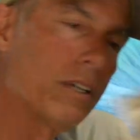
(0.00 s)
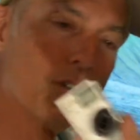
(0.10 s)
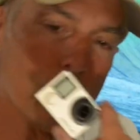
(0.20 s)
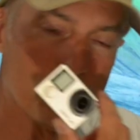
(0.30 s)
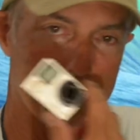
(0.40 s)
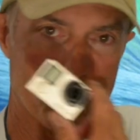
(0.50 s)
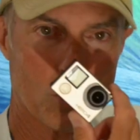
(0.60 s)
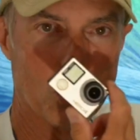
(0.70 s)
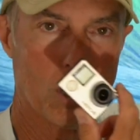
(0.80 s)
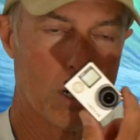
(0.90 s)
Hero
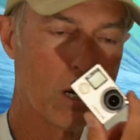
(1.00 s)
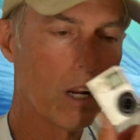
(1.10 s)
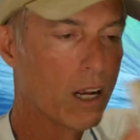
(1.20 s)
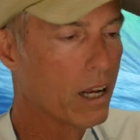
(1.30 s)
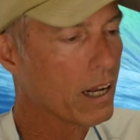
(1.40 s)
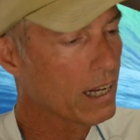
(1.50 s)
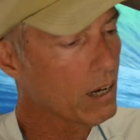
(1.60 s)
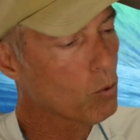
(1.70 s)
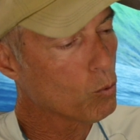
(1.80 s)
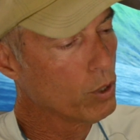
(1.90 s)
4, and
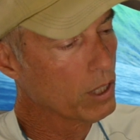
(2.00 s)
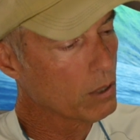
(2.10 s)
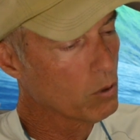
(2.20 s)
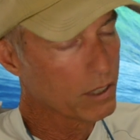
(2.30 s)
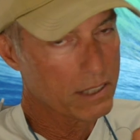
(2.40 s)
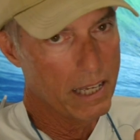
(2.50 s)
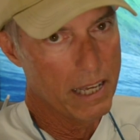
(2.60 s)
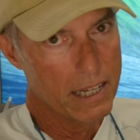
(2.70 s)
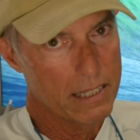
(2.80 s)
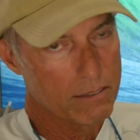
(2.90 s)
I really want the
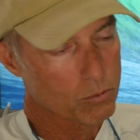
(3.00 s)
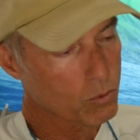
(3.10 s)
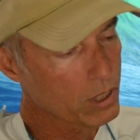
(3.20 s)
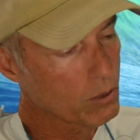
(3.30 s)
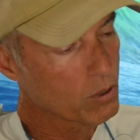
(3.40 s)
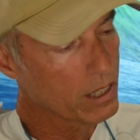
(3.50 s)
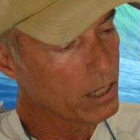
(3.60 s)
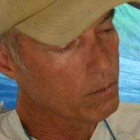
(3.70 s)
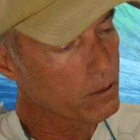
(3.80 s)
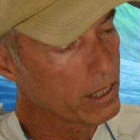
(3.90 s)
8. Really want to
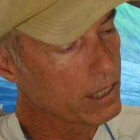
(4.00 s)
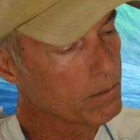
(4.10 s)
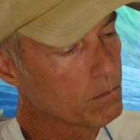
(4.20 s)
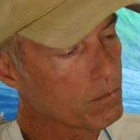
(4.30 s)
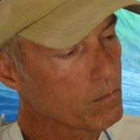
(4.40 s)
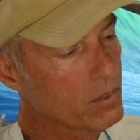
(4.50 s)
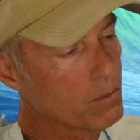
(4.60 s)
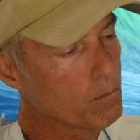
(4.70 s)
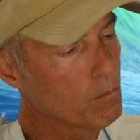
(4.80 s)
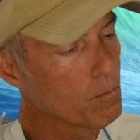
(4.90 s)
upgrade,
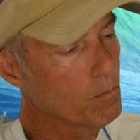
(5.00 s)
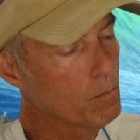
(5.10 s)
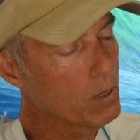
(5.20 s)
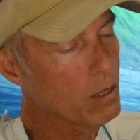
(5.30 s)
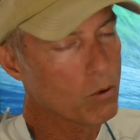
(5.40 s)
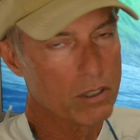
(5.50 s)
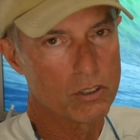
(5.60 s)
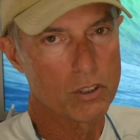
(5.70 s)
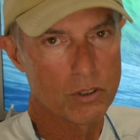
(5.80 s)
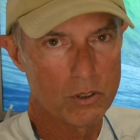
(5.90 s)
but I
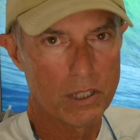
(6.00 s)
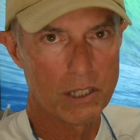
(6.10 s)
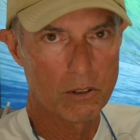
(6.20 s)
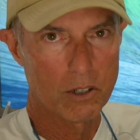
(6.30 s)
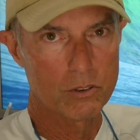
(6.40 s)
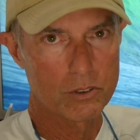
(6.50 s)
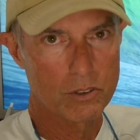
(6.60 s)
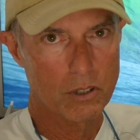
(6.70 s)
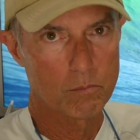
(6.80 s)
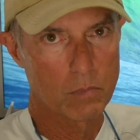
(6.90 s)
want two
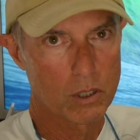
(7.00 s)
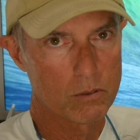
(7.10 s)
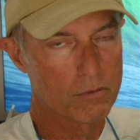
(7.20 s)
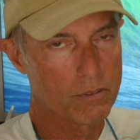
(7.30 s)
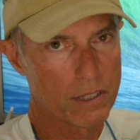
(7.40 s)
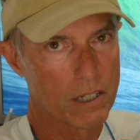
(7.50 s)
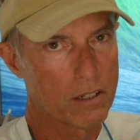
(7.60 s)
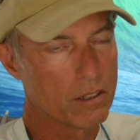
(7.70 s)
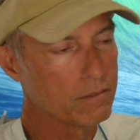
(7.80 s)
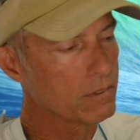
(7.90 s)
heroes on boat from
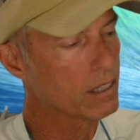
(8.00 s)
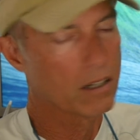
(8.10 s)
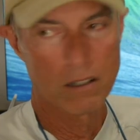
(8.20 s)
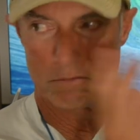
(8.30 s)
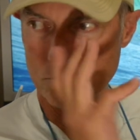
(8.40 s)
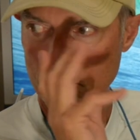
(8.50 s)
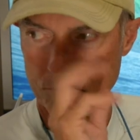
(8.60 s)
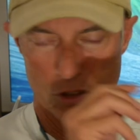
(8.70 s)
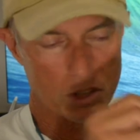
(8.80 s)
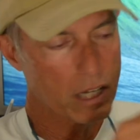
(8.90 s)
now on and on
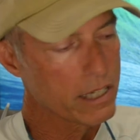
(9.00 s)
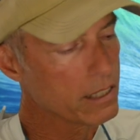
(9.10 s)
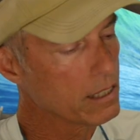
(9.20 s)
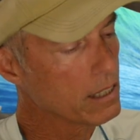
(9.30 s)
site.